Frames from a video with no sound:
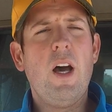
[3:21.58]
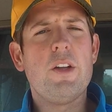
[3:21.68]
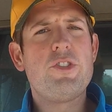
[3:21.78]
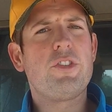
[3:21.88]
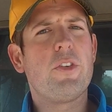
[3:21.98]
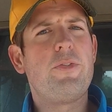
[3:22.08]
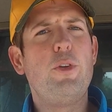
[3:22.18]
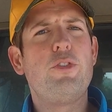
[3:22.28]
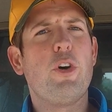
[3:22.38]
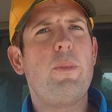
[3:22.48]
Just a
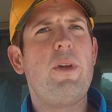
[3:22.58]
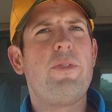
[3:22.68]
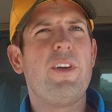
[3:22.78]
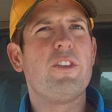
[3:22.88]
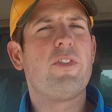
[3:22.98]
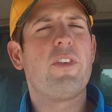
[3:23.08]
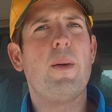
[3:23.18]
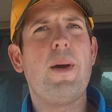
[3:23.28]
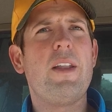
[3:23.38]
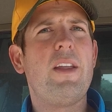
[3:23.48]
few soybean fields have
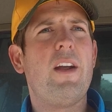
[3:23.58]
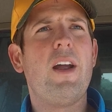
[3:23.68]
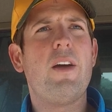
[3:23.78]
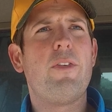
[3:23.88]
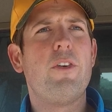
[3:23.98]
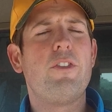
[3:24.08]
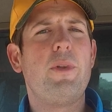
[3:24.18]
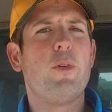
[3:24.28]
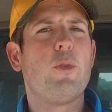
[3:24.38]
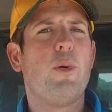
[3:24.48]
come out in the area I've heard some
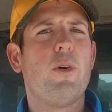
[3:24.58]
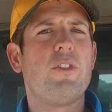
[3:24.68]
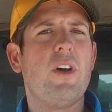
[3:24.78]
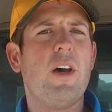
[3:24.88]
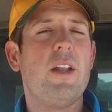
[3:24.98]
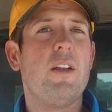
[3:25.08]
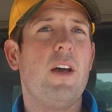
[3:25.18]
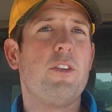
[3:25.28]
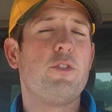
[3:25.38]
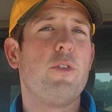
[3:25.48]
yield reports on.
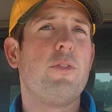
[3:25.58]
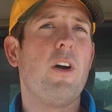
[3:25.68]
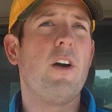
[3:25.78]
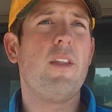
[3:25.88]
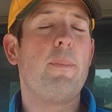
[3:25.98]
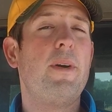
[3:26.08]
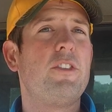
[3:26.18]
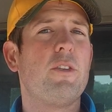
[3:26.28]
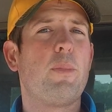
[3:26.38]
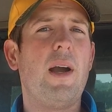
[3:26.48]
So far, they've been
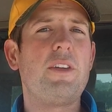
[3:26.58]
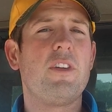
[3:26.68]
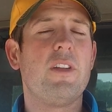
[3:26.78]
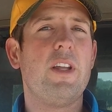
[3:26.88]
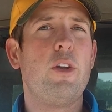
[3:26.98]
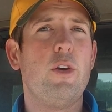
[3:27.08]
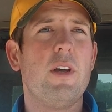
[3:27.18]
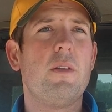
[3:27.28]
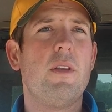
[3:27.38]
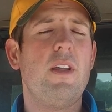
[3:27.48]
surprisingly
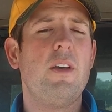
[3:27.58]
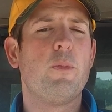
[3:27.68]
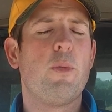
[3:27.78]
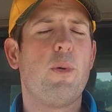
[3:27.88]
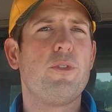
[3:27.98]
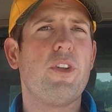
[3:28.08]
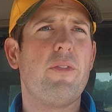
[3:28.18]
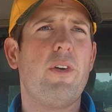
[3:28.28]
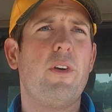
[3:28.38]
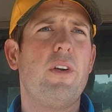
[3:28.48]
good, the yield reports
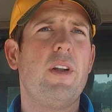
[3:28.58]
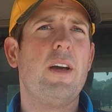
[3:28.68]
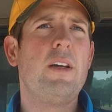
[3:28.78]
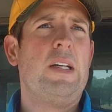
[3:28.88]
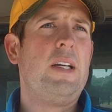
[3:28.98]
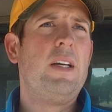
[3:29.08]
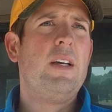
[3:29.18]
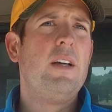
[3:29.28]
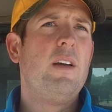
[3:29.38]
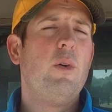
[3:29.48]
I've heard.
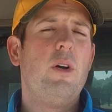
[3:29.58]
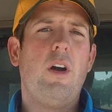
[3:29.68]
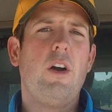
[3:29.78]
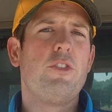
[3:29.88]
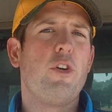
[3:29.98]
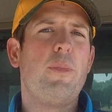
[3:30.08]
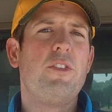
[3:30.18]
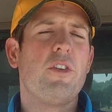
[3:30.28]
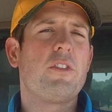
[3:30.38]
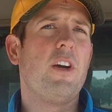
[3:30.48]
Our
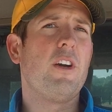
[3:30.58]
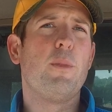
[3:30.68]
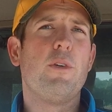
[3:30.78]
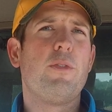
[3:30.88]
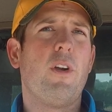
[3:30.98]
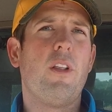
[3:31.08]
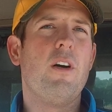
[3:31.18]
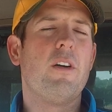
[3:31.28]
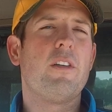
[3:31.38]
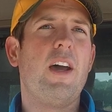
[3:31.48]
soybeans looked terrible for a
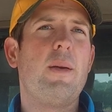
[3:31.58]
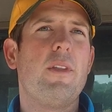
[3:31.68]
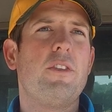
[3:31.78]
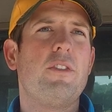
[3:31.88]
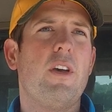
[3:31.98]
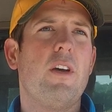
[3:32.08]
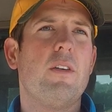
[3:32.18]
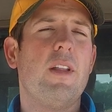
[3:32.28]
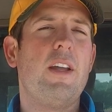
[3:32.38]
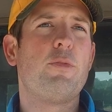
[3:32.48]
long time this
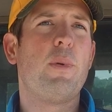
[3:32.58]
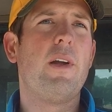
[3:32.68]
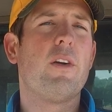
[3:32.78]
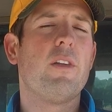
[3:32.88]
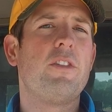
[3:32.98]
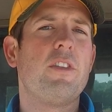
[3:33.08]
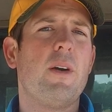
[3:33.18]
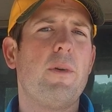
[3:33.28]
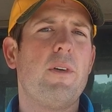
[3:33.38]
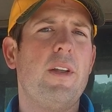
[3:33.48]
late spring, early
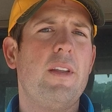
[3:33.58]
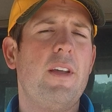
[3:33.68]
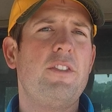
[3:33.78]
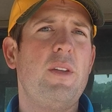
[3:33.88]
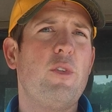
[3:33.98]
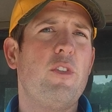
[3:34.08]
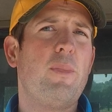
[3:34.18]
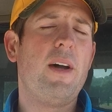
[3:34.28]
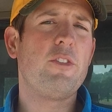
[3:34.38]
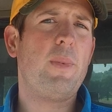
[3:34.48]
summer, and they seem to have
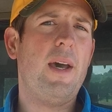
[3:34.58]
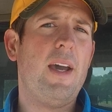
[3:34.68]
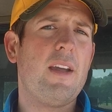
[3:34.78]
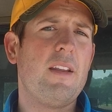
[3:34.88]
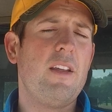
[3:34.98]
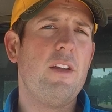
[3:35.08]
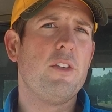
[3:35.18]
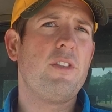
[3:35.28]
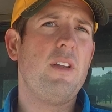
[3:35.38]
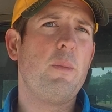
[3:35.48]
bounced back, and the
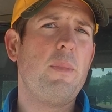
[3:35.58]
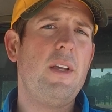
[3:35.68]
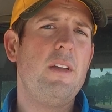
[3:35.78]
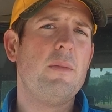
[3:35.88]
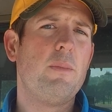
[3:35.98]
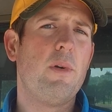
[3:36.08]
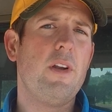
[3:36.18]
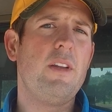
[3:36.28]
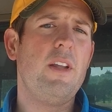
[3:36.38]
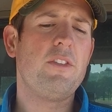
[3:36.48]
yields seem to be
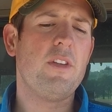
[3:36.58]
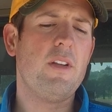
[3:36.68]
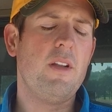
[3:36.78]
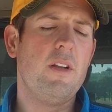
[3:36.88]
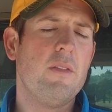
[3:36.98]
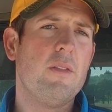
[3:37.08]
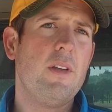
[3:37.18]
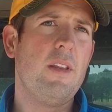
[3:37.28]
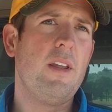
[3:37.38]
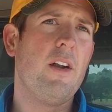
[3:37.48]
pretty decent
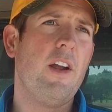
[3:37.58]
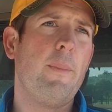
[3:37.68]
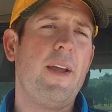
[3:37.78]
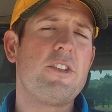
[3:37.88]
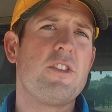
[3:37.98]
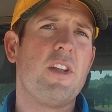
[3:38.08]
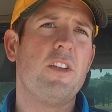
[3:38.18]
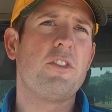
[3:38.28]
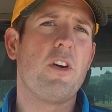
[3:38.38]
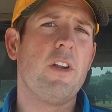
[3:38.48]
in the area I'm anxious to get
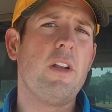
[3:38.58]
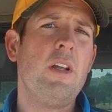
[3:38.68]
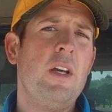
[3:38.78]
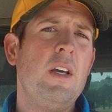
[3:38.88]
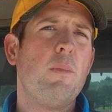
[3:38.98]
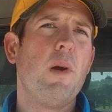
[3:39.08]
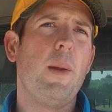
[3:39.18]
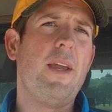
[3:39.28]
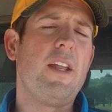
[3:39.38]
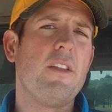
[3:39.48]
started.
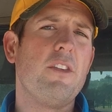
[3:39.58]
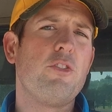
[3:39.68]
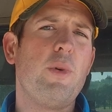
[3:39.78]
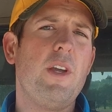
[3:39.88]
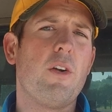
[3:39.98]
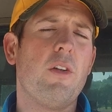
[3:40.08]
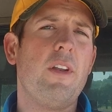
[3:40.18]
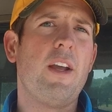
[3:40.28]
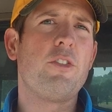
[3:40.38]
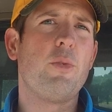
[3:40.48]
Probably end of this week, early
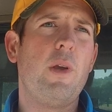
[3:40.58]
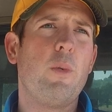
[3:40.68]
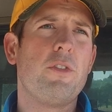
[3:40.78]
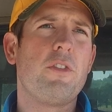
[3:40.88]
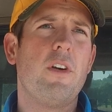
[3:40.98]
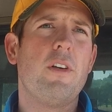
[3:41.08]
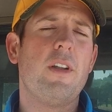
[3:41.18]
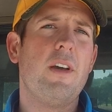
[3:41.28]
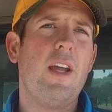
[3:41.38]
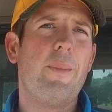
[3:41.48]
next week, we'll start
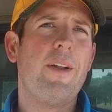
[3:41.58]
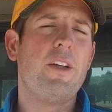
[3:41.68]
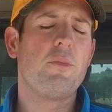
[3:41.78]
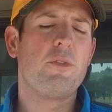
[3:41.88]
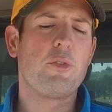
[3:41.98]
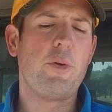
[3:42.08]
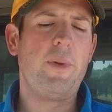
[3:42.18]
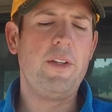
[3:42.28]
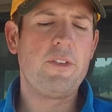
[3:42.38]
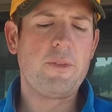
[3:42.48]
hammering out some
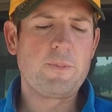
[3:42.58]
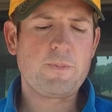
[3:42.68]
soybeans.